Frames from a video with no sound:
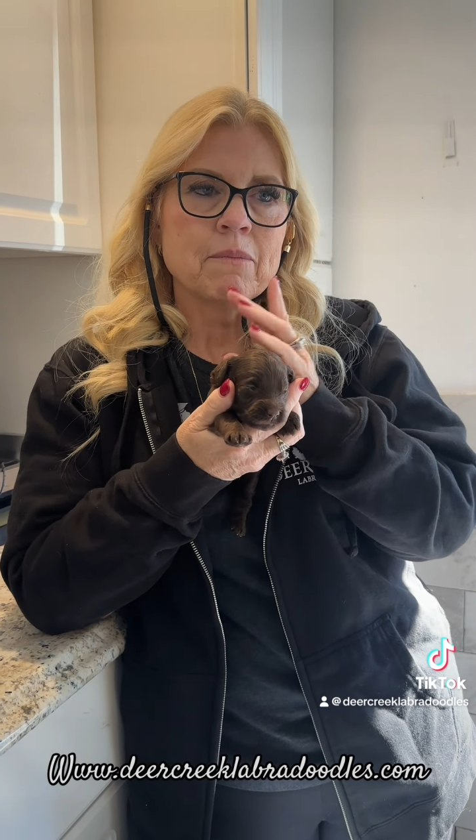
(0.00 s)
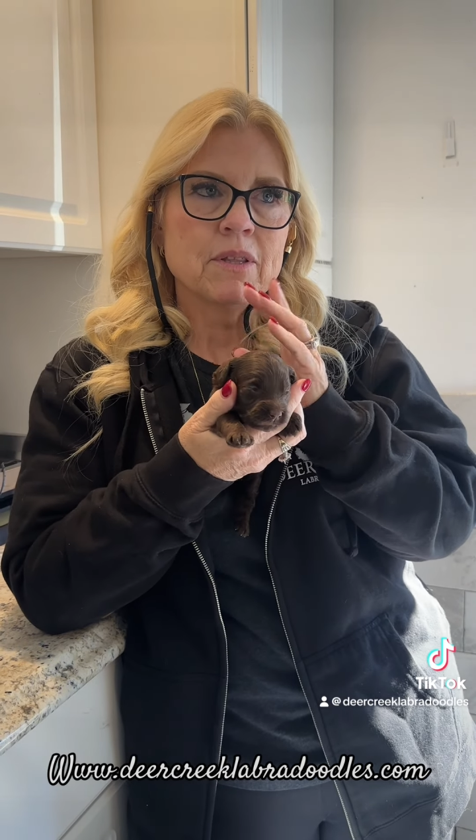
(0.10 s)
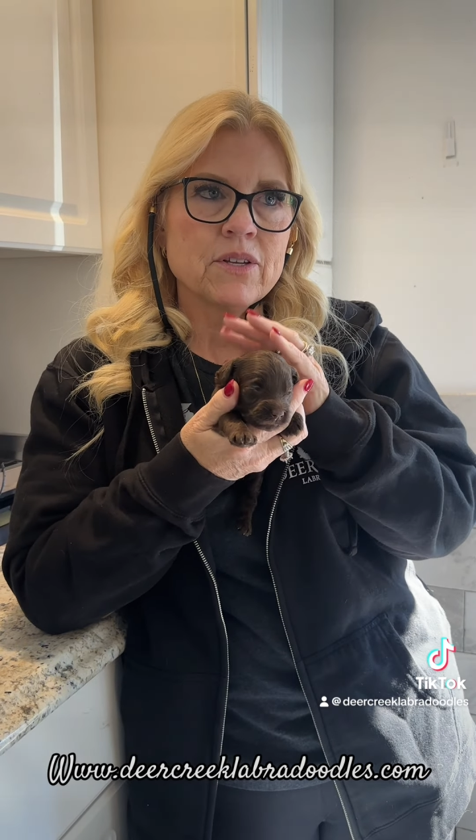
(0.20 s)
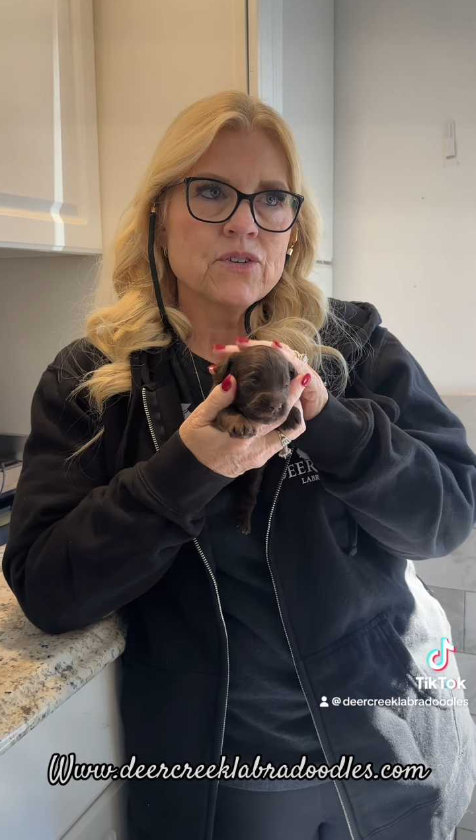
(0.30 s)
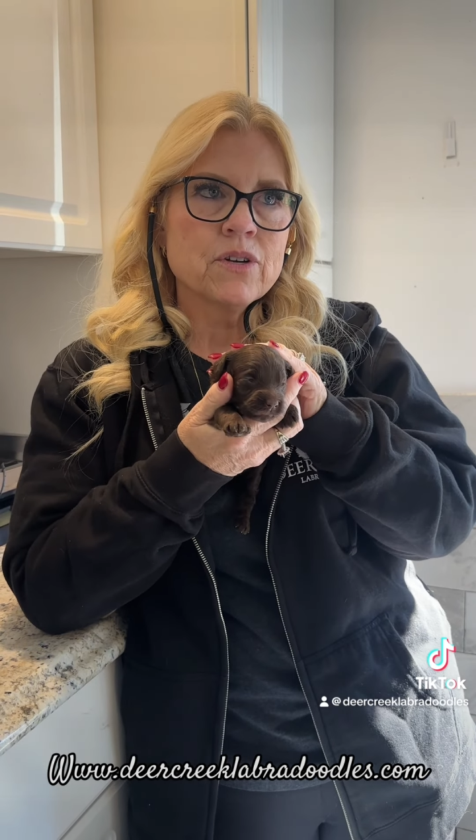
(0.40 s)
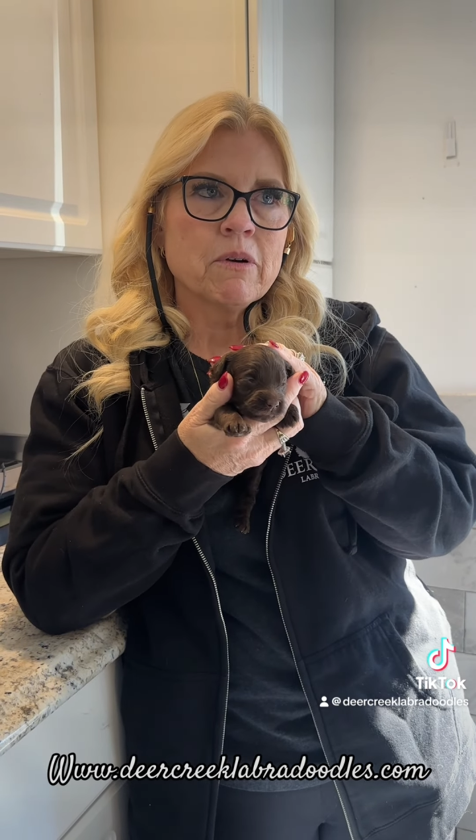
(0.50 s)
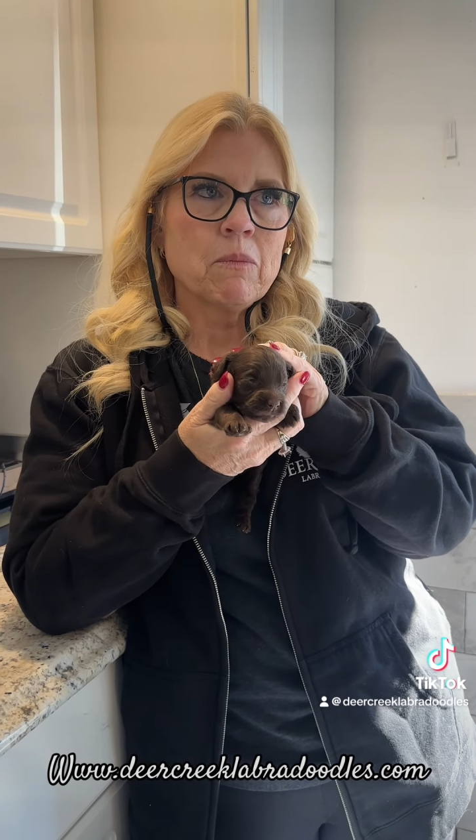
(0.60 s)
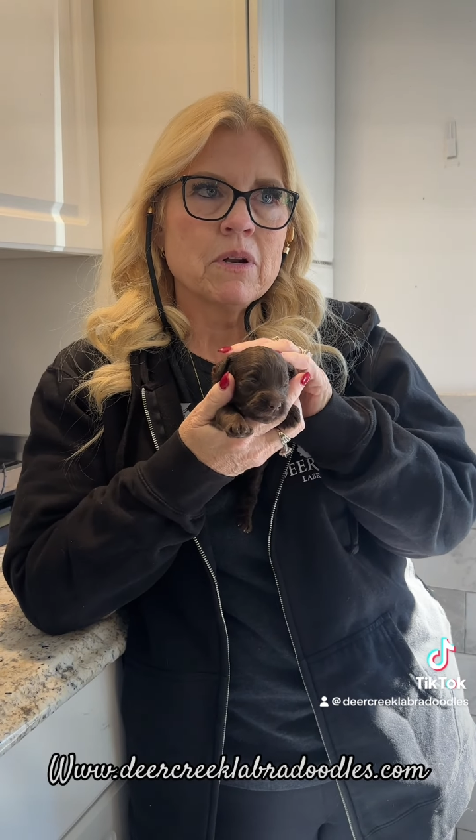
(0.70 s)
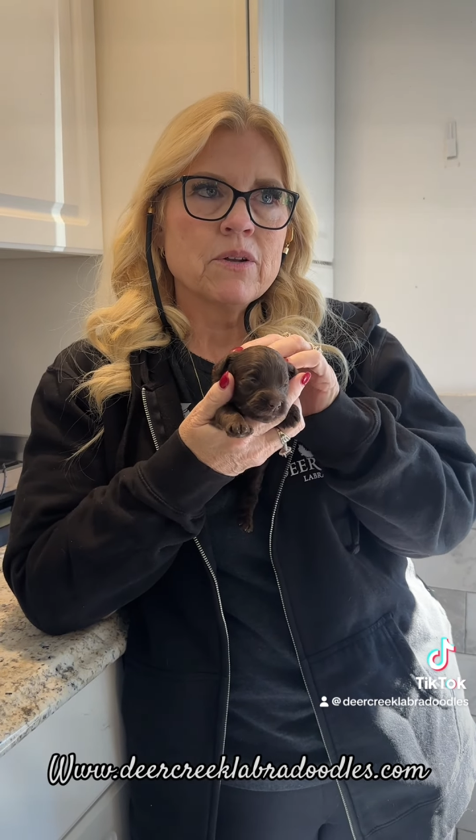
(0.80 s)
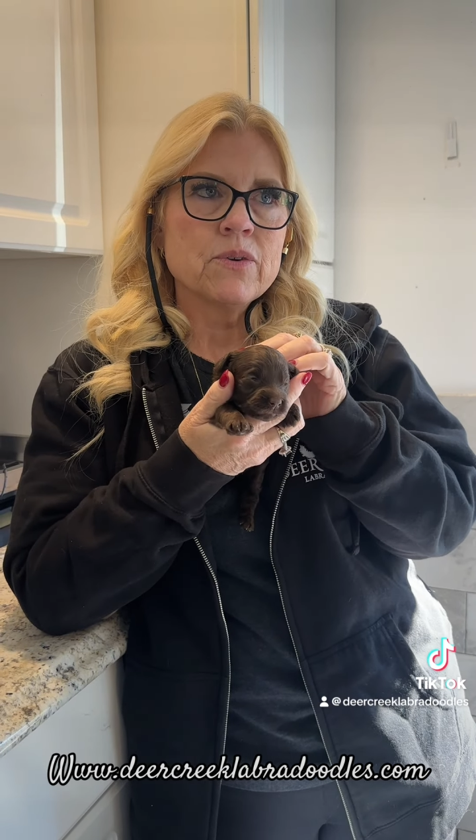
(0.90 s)
and this year we
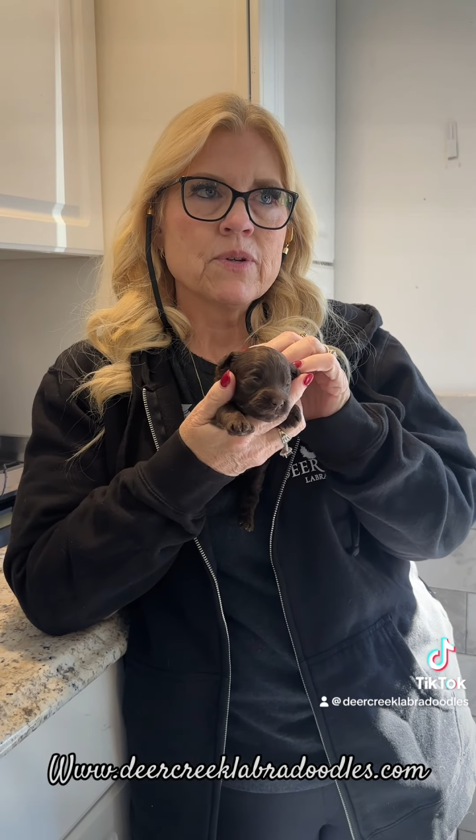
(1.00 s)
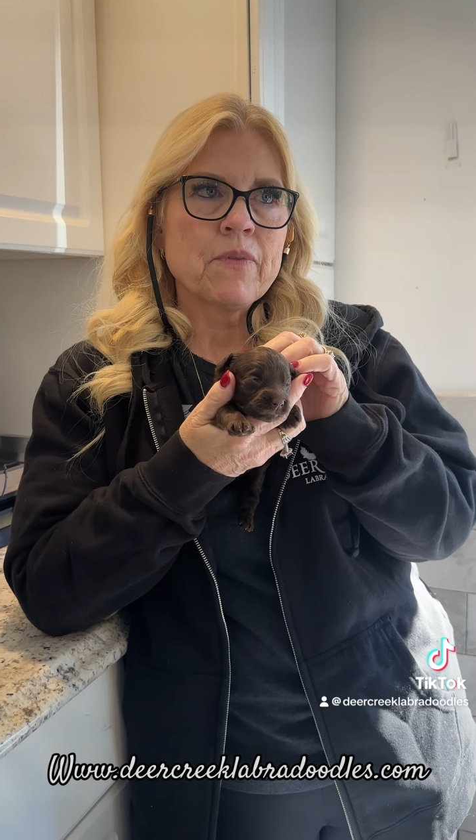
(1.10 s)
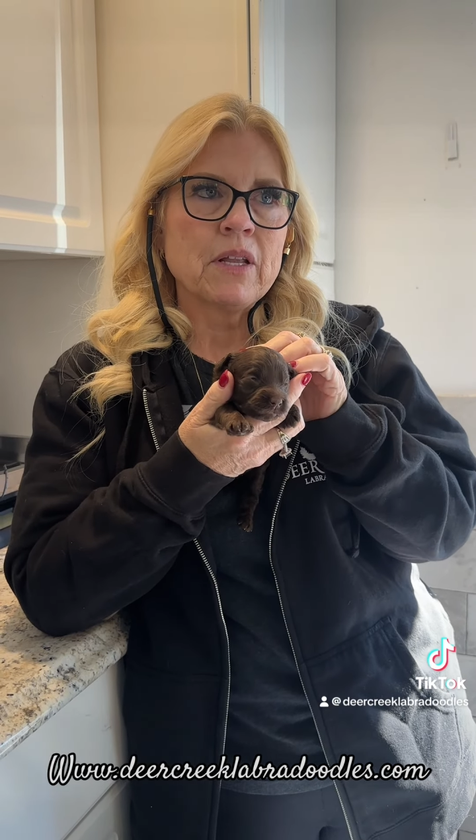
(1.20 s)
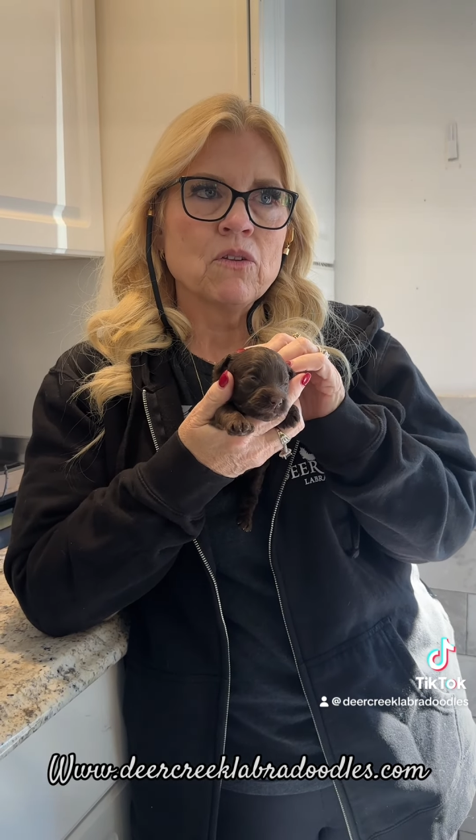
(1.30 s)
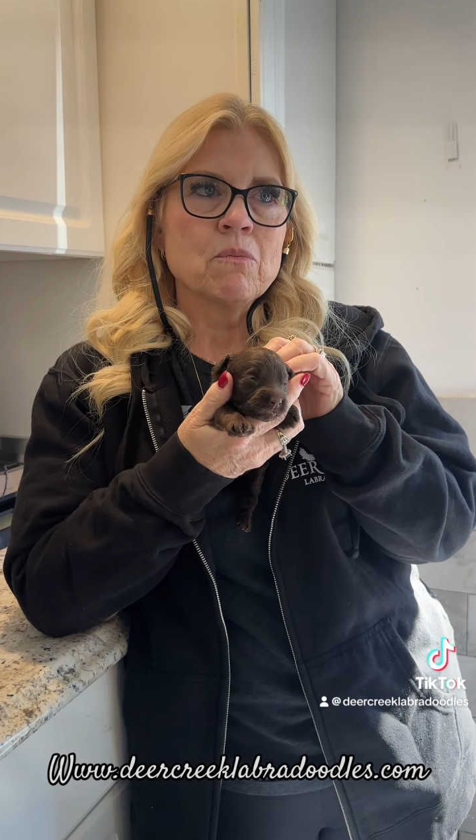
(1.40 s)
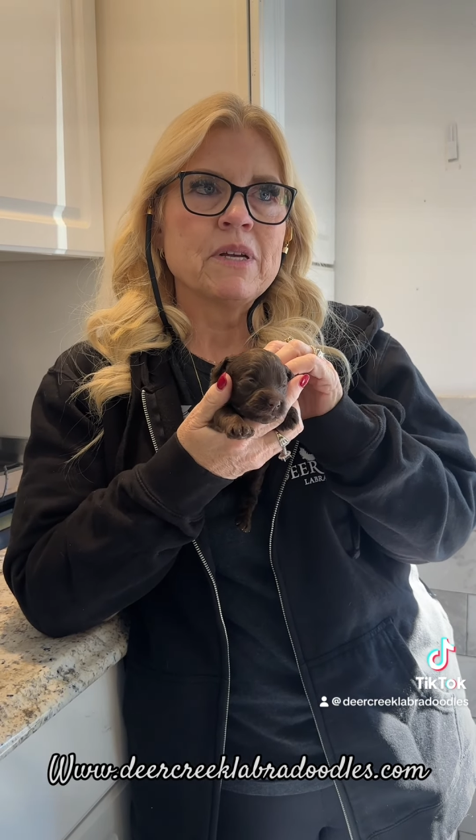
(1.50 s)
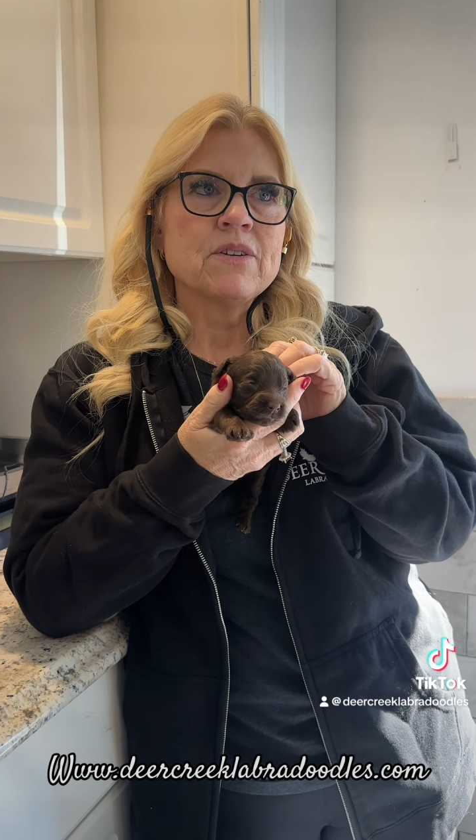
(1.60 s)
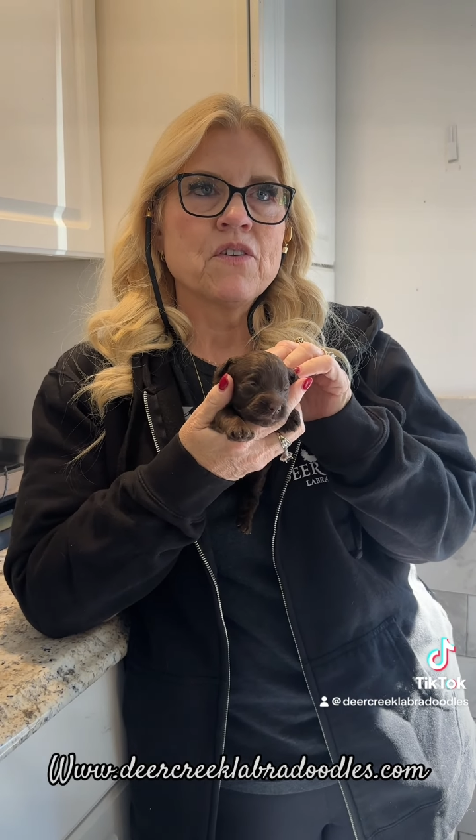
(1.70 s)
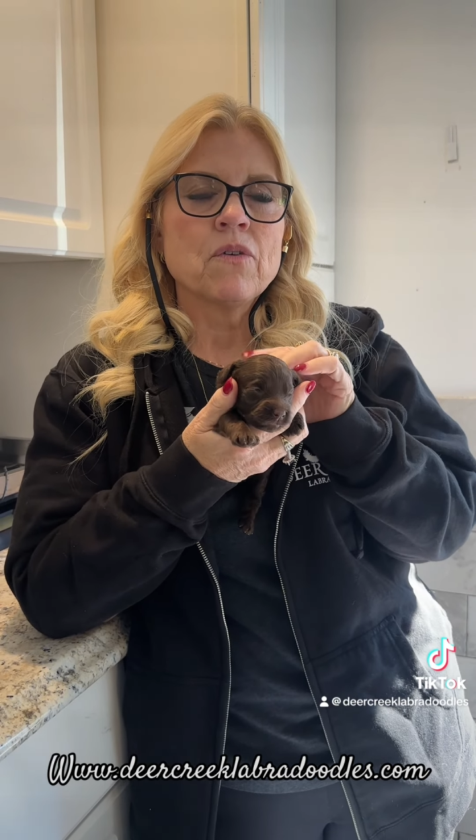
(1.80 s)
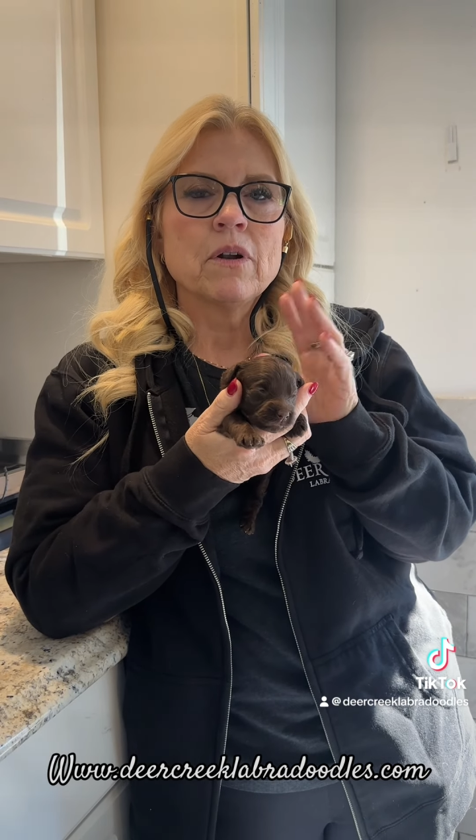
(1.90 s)
want to do something a little bit different,